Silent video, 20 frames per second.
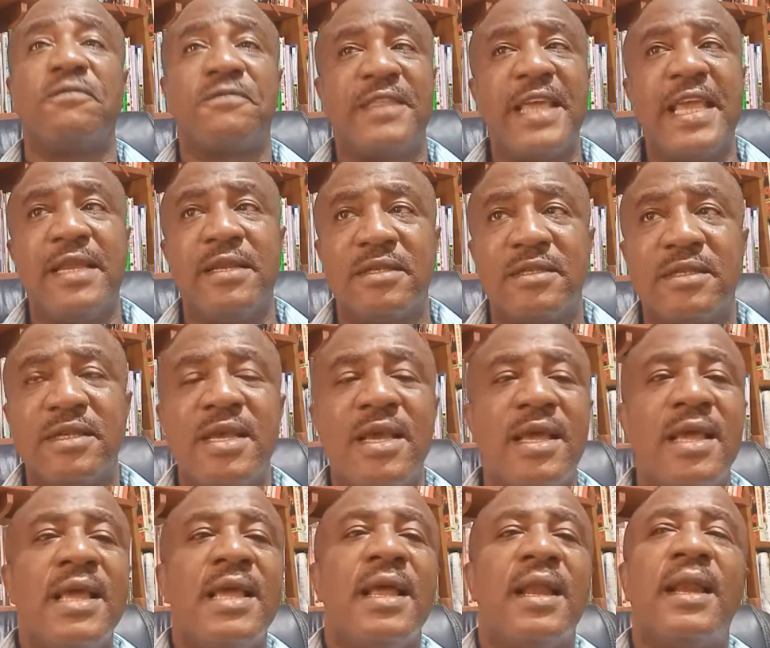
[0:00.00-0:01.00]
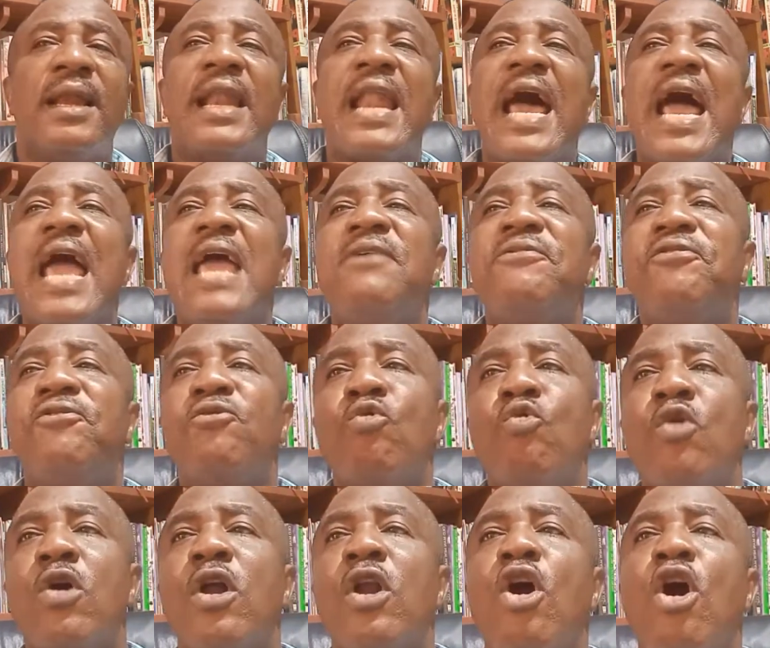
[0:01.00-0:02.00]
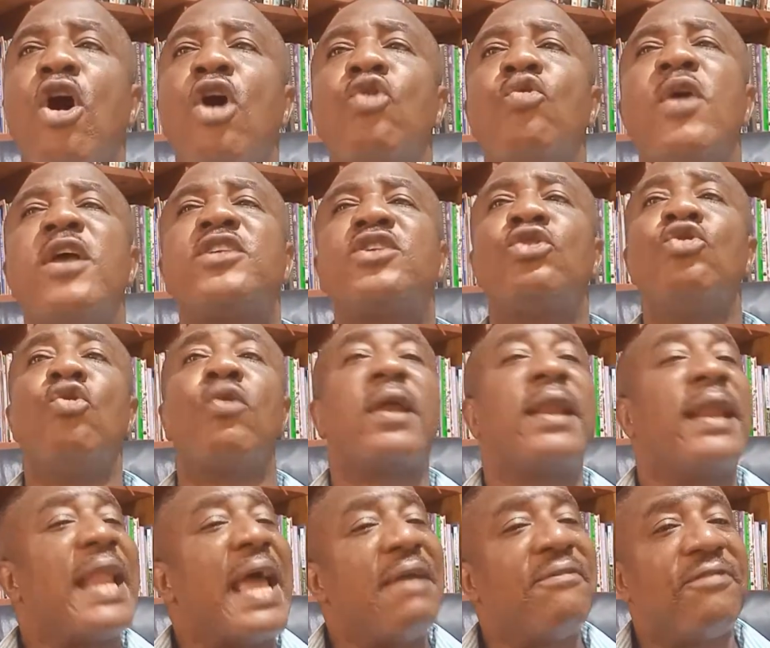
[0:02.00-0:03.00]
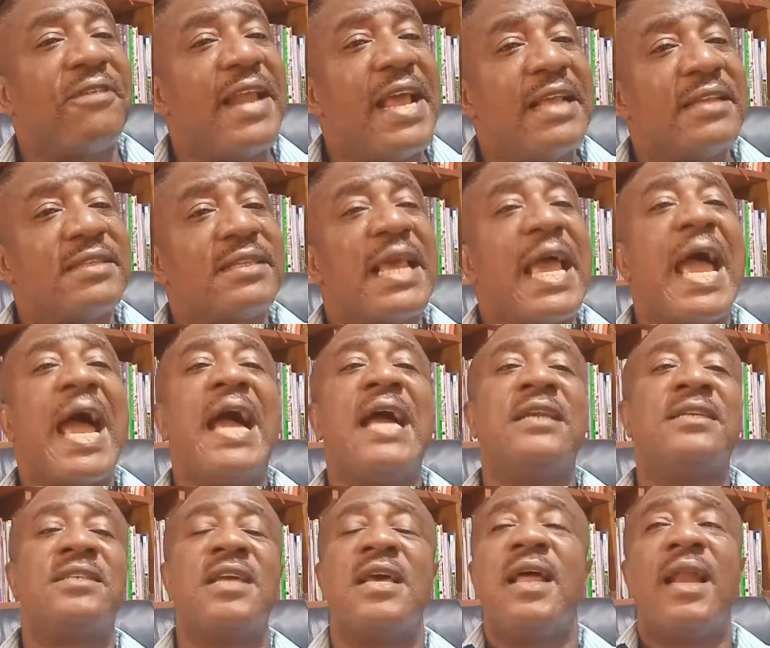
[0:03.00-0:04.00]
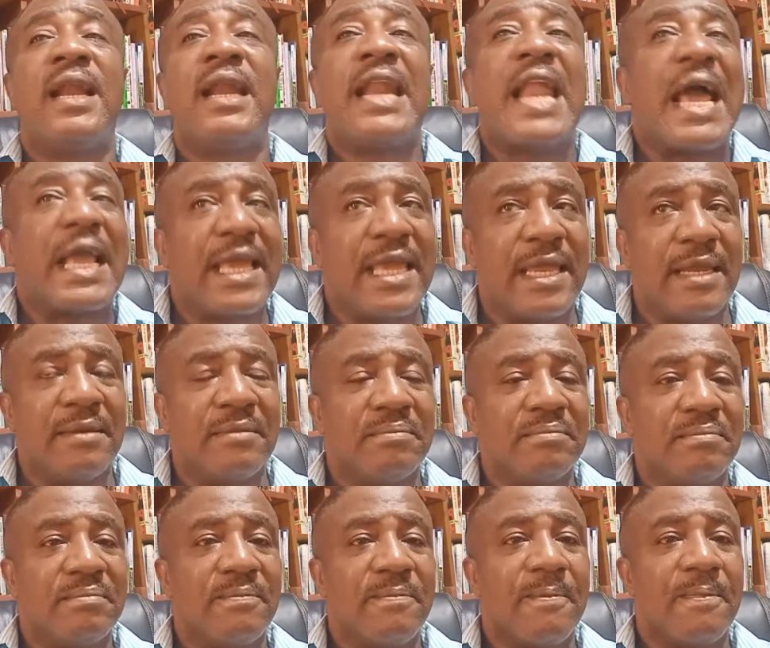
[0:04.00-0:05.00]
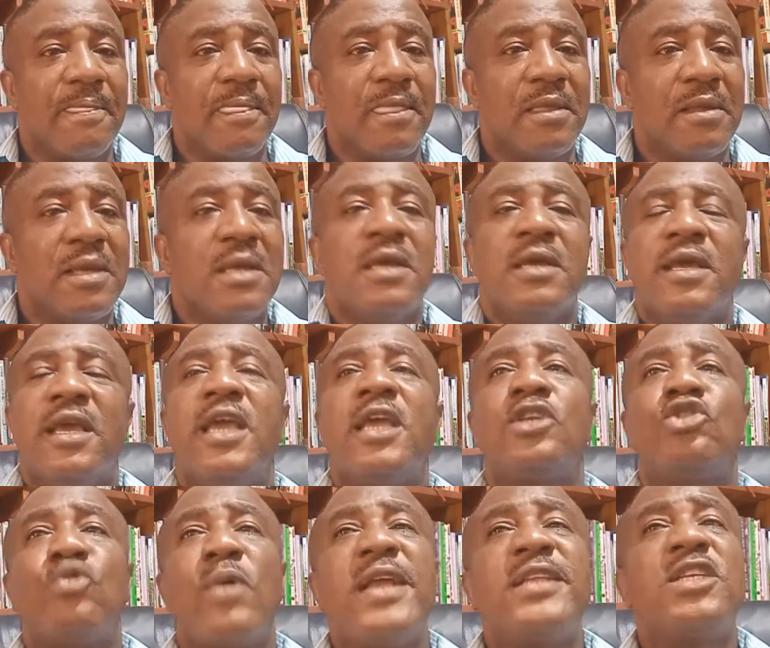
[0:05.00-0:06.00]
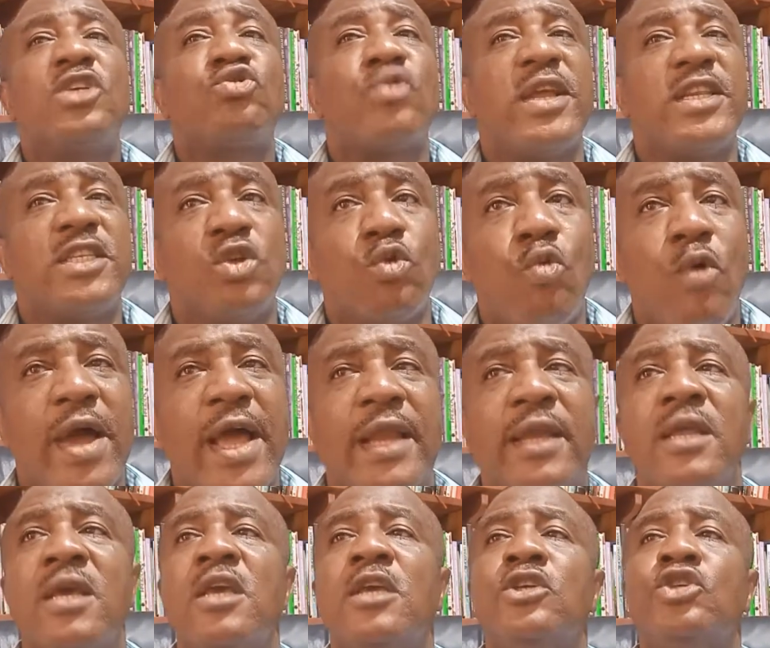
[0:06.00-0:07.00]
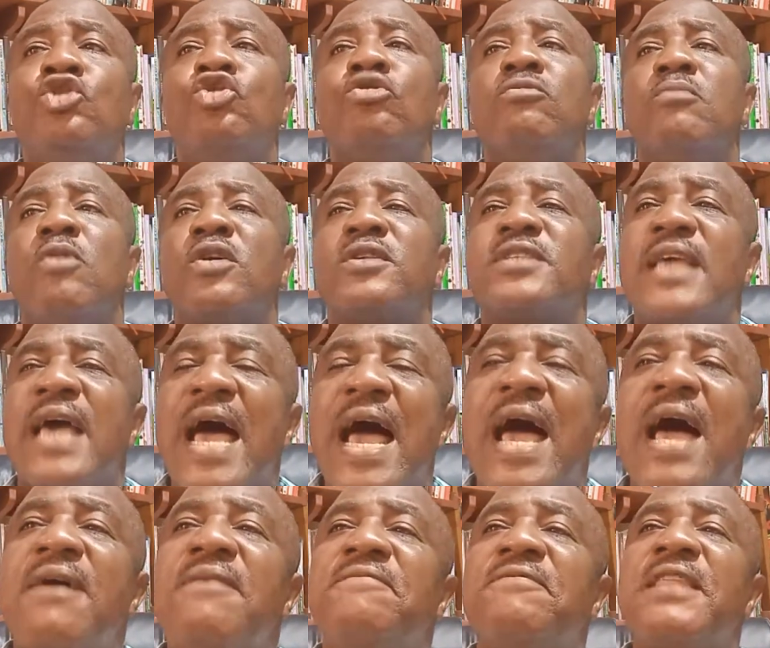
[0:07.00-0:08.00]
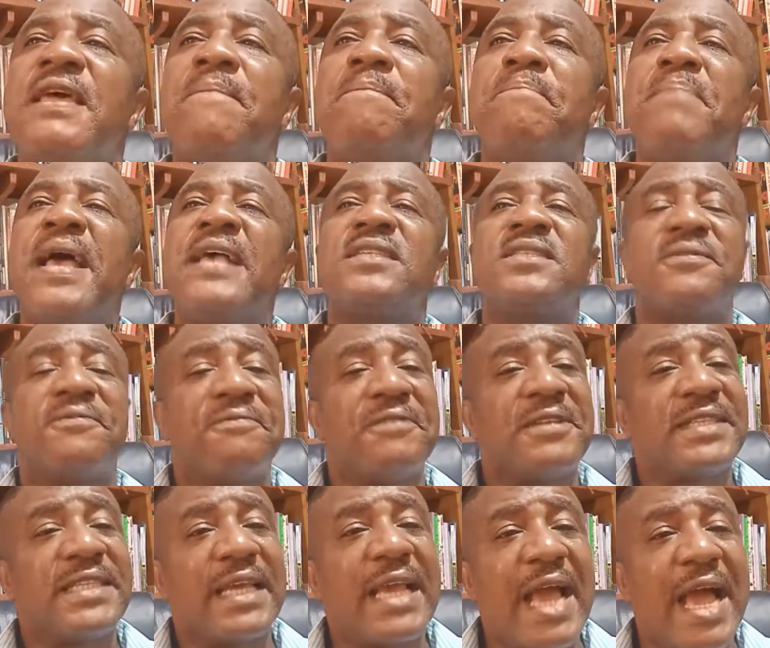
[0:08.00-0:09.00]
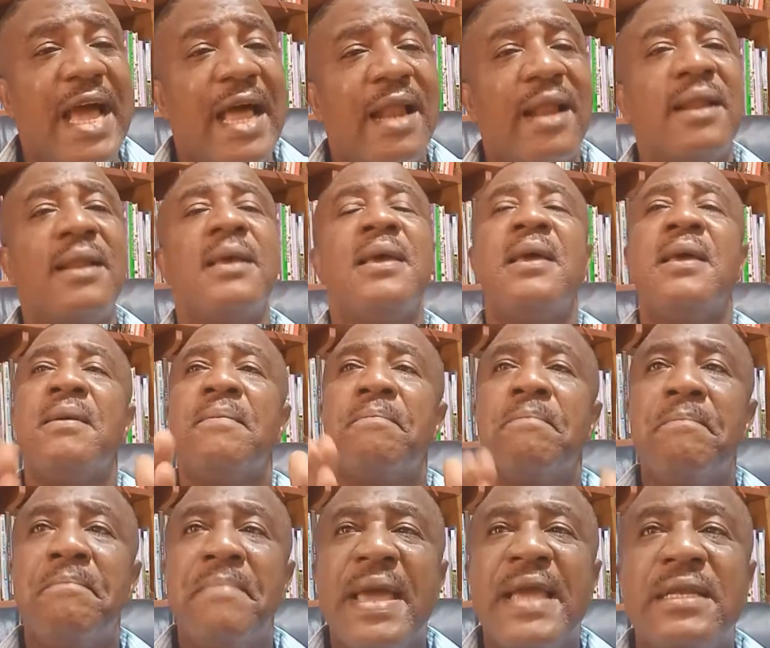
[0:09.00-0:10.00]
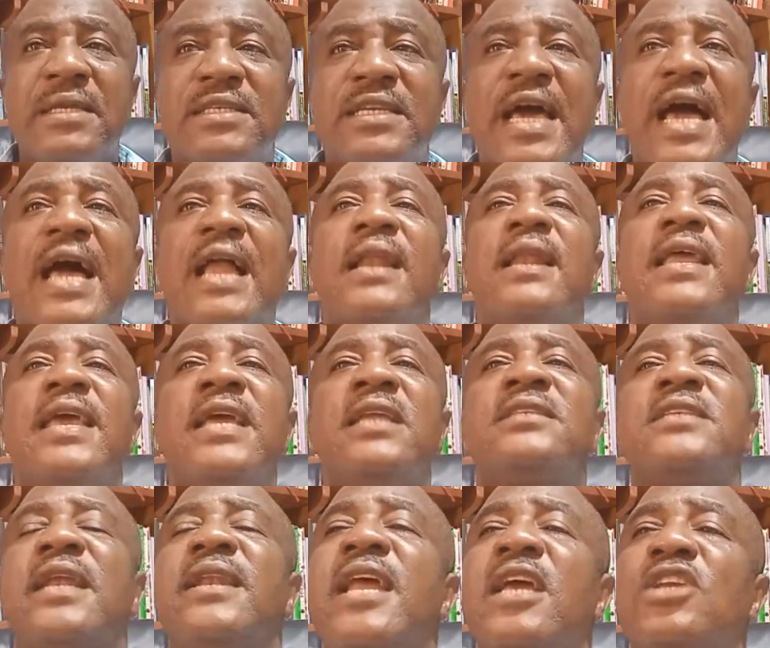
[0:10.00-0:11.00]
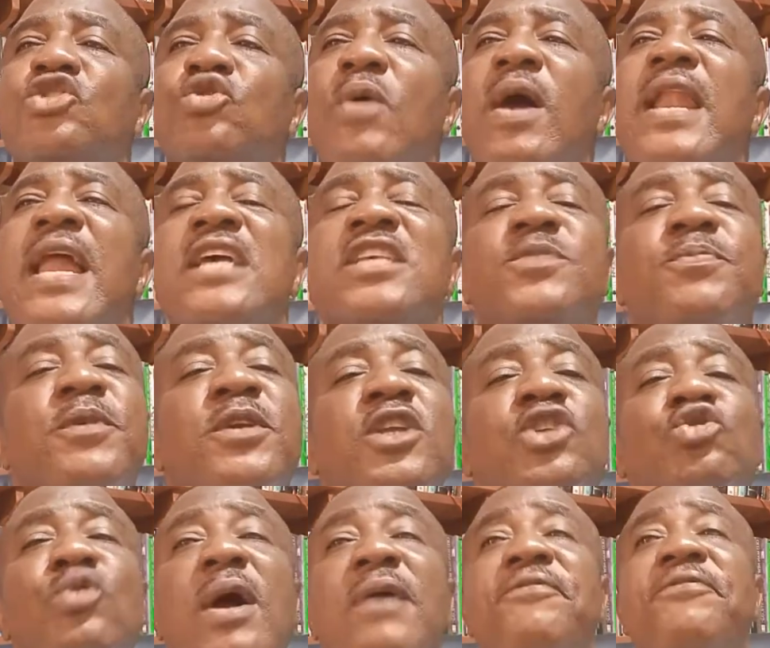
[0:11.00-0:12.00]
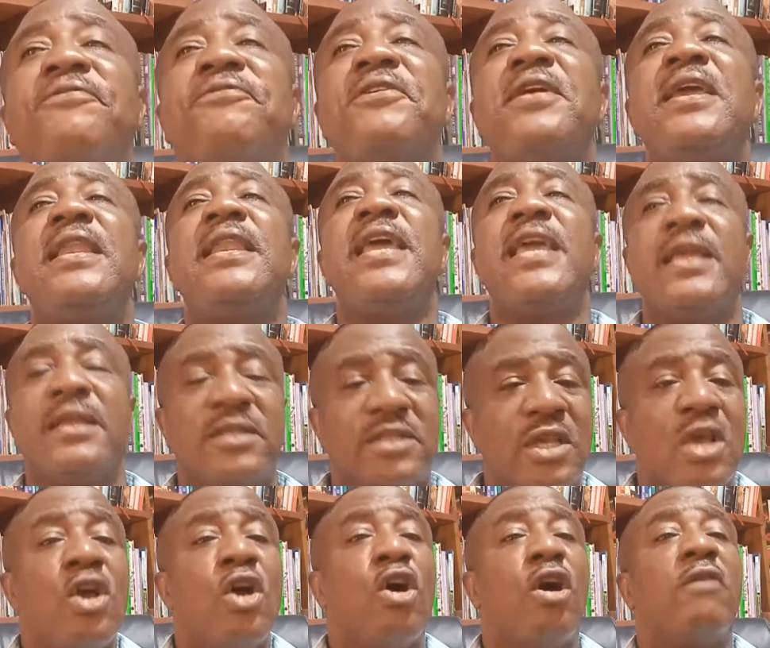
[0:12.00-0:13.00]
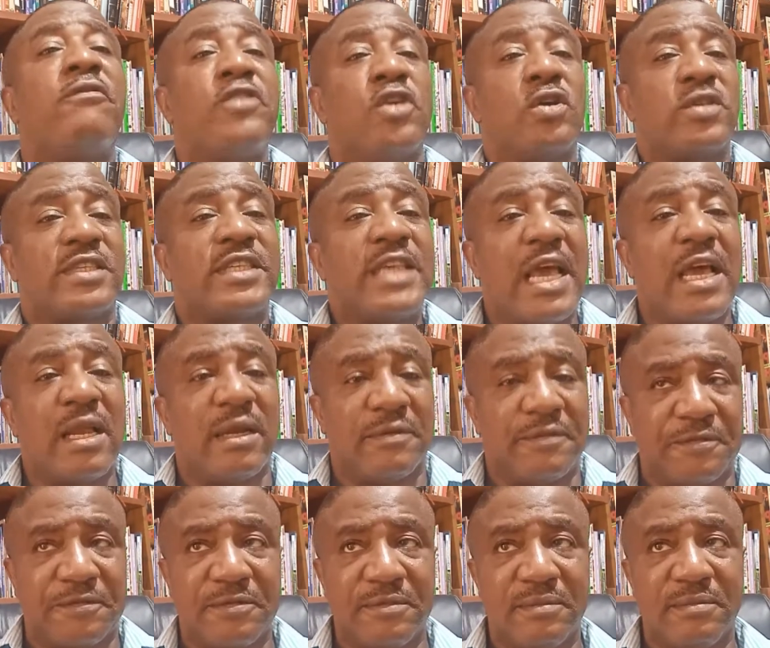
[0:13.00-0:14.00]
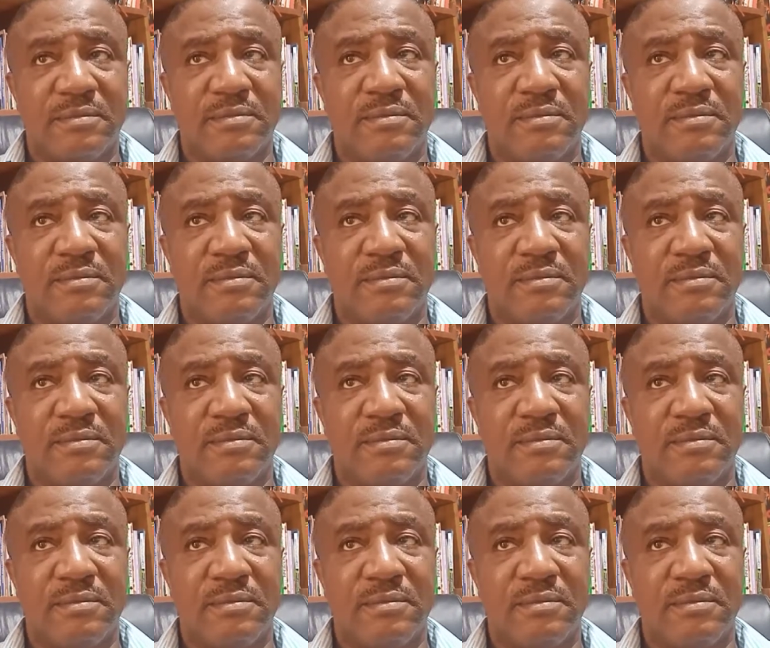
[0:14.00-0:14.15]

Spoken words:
of things, life will always look lifeless and lacking. In 2021, you must have the best physical, mental, intellectual, and spiritual feelings of yourself.